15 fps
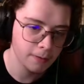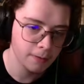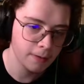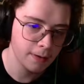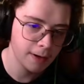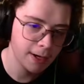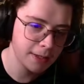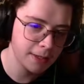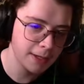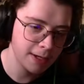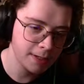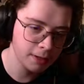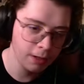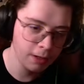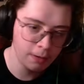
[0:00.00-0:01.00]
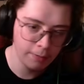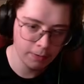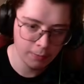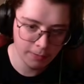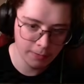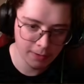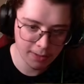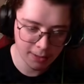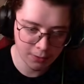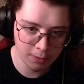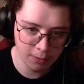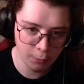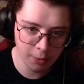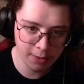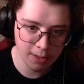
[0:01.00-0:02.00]
I think, has a little bit more potential
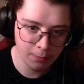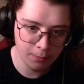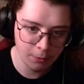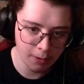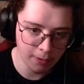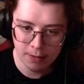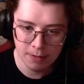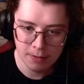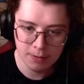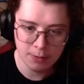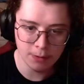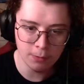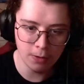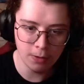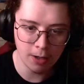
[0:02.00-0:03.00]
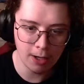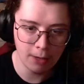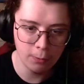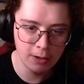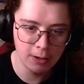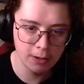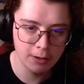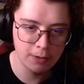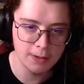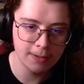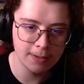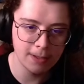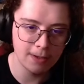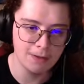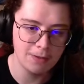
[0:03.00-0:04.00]
than Waste Heap 1. So we are going
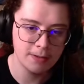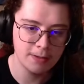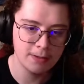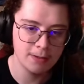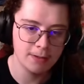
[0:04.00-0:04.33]
to give it